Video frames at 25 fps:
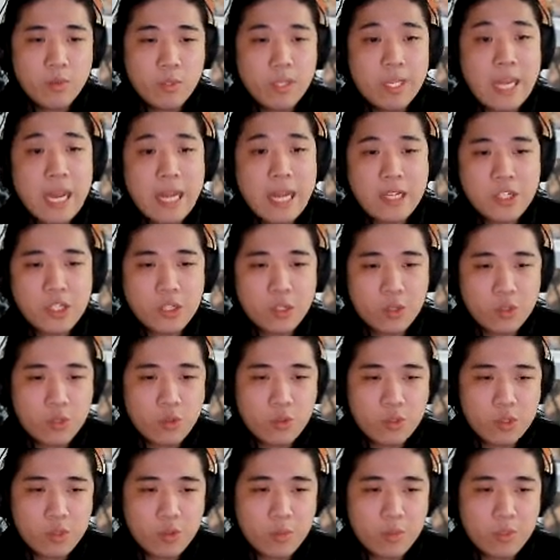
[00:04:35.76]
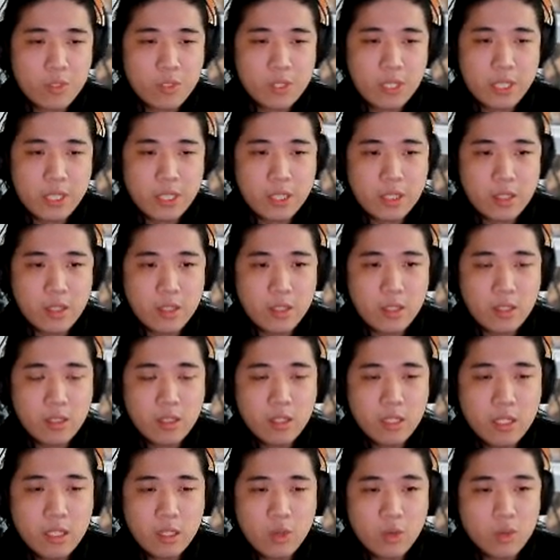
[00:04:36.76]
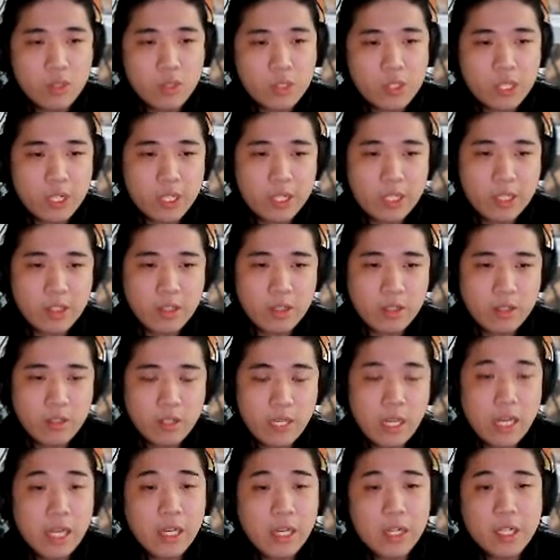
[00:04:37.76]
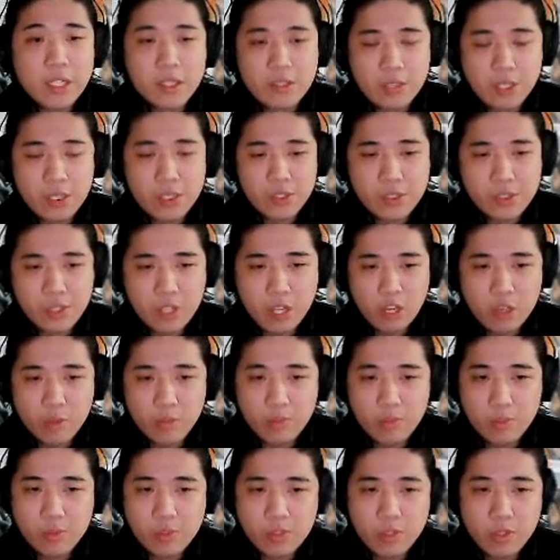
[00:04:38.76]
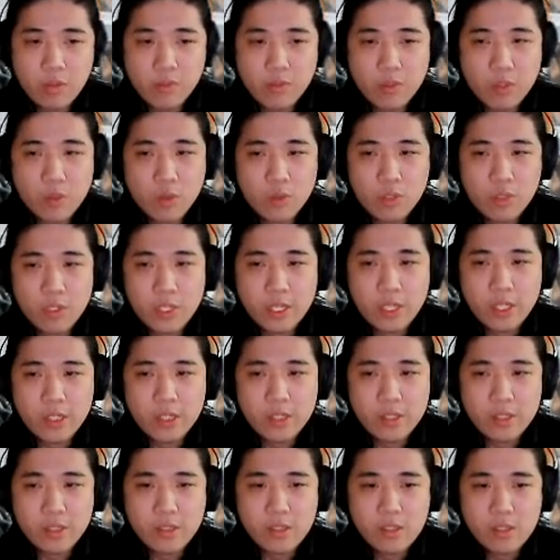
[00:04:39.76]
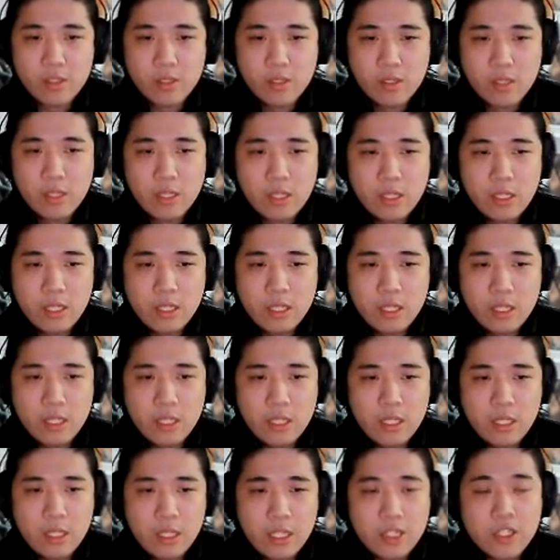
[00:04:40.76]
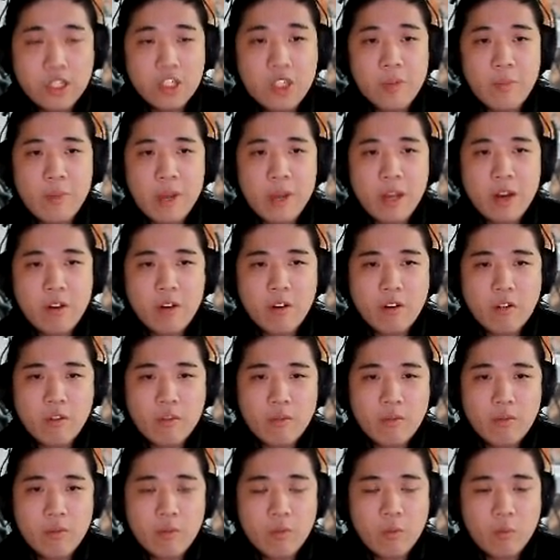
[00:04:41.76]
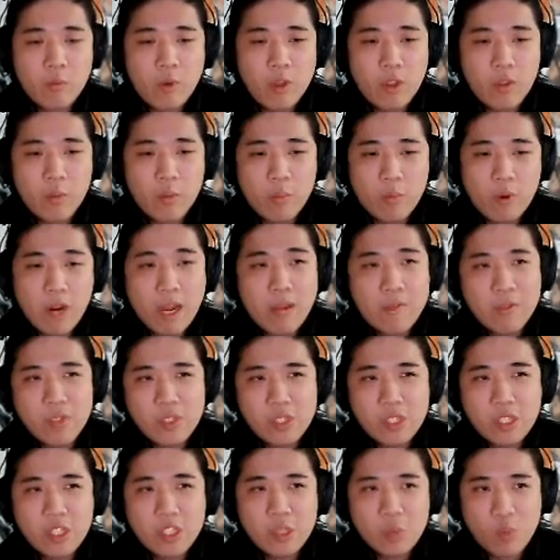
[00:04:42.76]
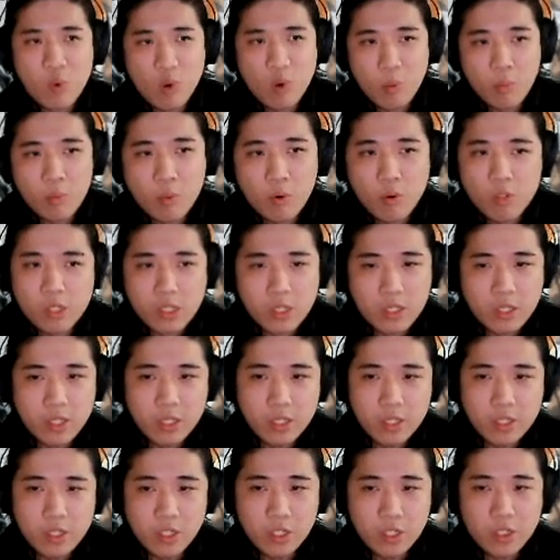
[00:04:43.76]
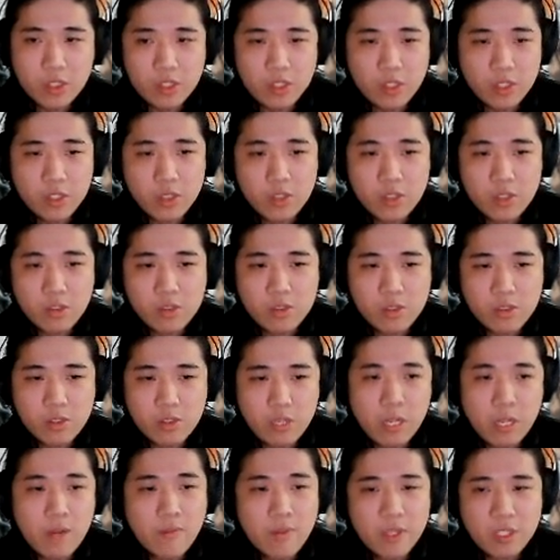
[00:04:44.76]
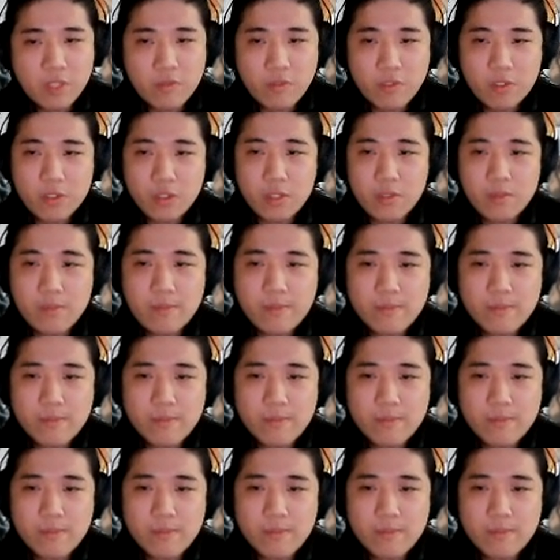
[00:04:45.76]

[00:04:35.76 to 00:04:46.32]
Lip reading: catching notorious criminals like the Golden State Killer, and it continues to help solve cold cases. It's just a matter of whether privacy is more important than justice and vice versa.